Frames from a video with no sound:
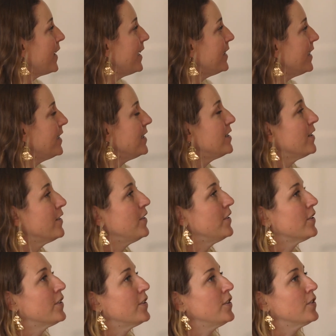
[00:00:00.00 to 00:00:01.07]
Right. And so
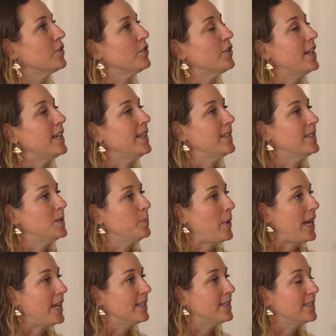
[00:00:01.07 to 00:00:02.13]
you're creating a
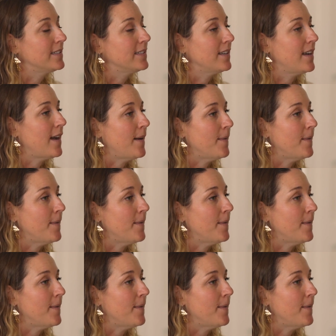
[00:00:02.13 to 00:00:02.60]
space.